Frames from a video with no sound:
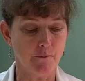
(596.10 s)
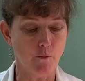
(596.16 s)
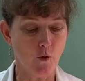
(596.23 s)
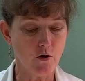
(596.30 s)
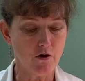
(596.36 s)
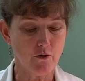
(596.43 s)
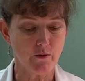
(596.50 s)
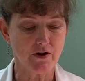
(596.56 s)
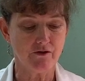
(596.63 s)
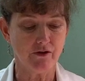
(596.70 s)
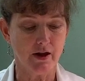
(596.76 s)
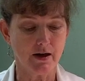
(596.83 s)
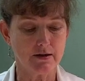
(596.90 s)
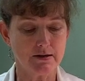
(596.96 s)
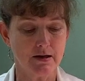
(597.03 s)
Moro
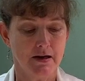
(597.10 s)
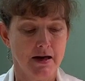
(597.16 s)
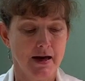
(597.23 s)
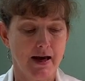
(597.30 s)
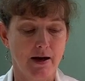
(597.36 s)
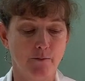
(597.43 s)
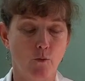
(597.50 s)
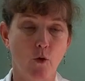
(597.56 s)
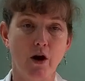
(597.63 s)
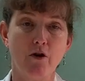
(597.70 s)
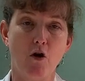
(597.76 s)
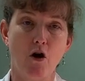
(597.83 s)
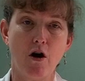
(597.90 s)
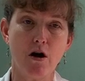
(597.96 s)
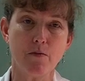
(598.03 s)
reflex and one
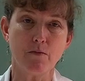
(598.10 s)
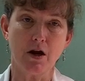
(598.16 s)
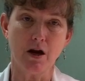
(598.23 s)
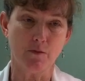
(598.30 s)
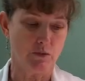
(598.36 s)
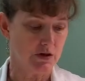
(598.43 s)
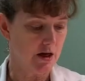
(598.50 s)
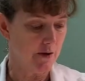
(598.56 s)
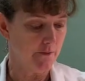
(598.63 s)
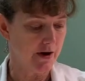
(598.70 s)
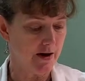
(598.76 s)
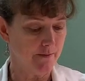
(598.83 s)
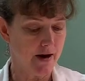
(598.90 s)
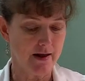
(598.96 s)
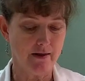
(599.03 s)
arm comes up
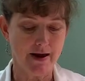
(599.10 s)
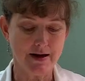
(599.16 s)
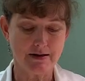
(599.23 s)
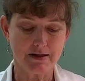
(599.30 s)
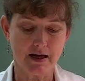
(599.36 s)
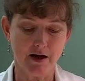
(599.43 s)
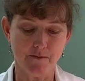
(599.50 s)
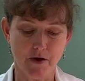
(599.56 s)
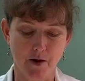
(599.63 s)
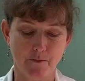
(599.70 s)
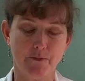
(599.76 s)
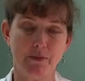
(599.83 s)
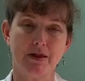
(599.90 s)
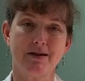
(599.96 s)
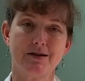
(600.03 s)
and my legs come
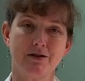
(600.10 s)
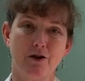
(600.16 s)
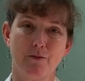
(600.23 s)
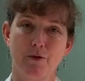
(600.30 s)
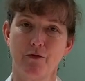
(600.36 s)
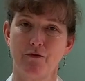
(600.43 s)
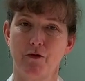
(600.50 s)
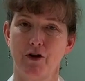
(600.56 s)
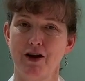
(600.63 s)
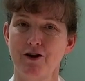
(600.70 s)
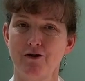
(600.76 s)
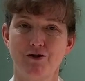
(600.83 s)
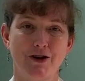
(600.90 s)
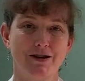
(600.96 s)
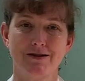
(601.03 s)
up, but this arm over
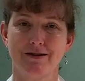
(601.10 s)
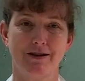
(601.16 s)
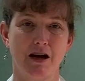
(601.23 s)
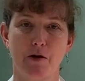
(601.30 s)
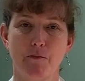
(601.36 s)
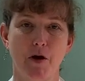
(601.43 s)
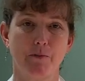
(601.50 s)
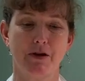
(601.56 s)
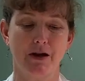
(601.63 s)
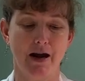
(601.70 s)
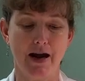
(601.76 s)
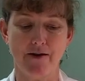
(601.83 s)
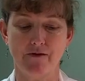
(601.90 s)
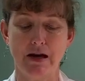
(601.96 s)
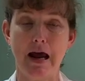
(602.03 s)
here doesn't come up, then I
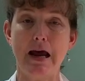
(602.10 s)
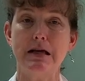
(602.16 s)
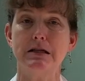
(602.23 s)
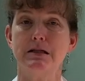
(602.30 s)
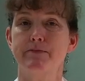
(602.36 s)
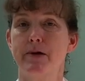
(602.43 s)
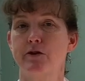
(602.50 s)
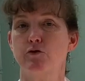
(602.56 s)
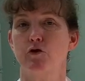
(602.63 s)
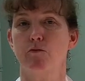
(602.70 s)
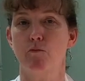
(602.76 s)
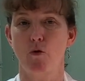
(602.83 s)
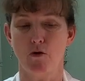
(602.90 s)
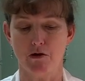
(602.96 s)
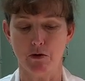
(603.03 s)
have an asymmetric
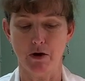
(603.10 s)
Moro,